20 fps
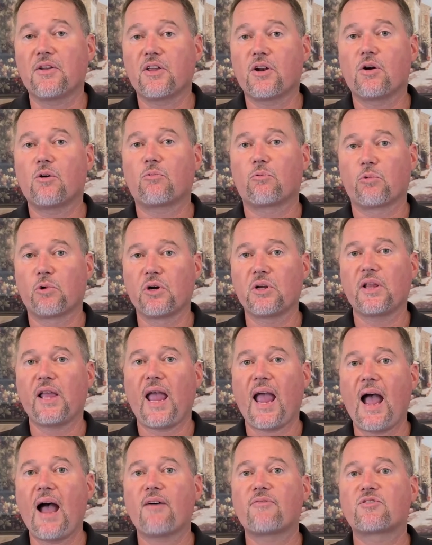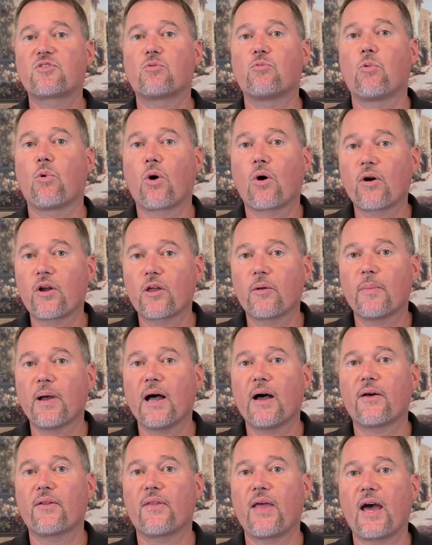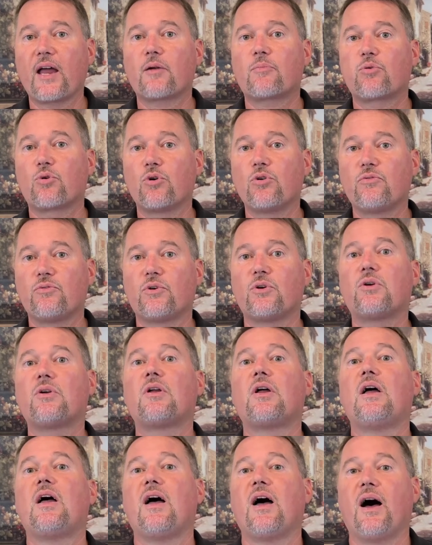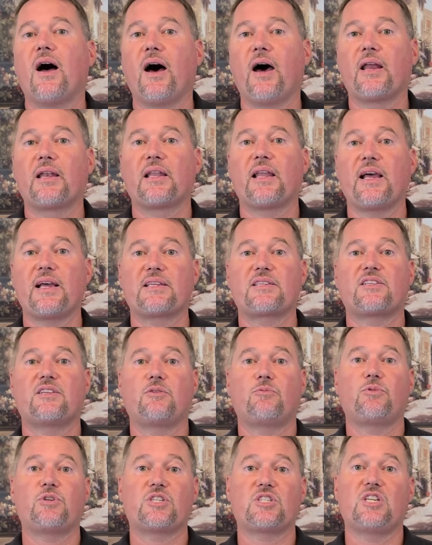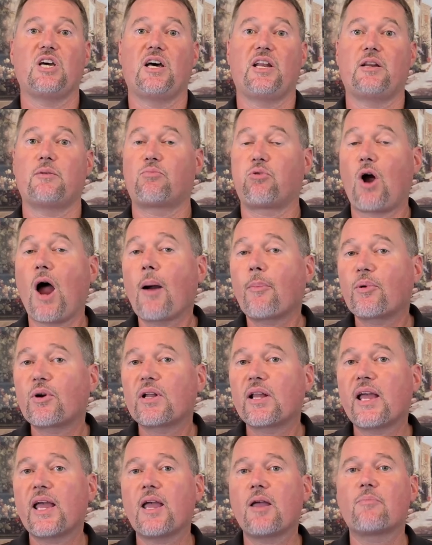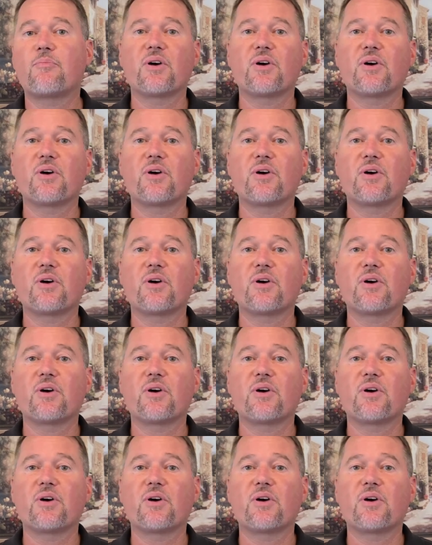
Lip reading: You don't really have to worry about that approval unless it was done improperly.